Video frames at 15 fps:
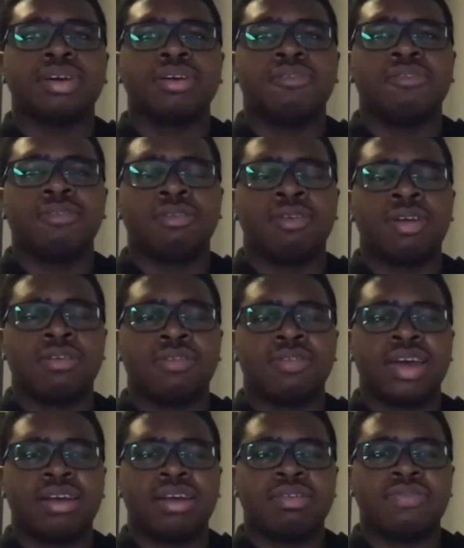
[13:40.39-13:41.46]
the
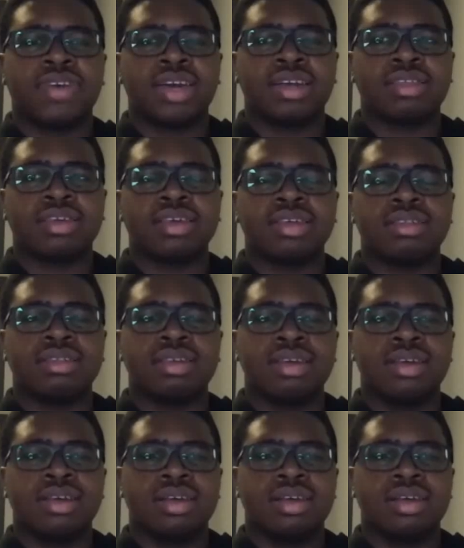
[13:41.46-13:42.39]
coronavirus vaccines,